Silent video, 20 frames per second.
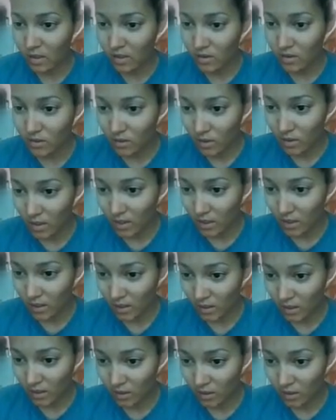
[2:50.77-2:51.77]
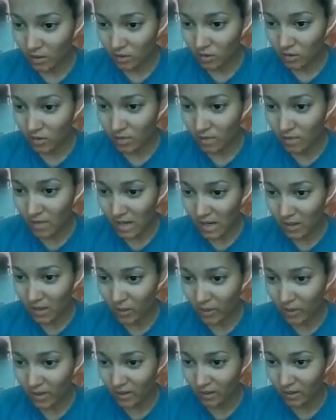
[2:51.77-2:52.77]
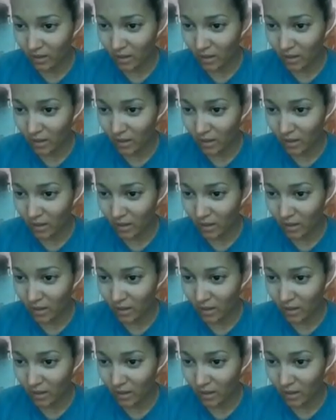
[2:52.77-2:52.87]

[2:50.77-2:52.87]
So again, here is your myoid